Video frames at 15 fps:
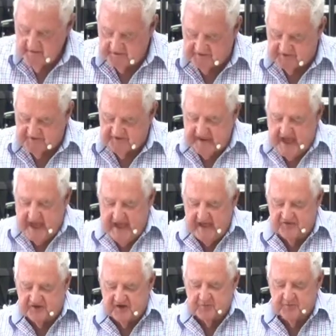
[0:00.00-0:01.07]
This is the
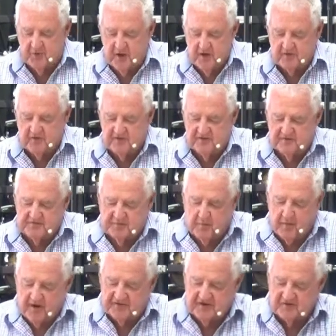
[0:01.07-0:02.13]
aging
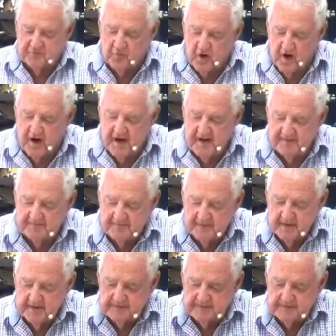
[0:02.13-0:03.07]
process. Why?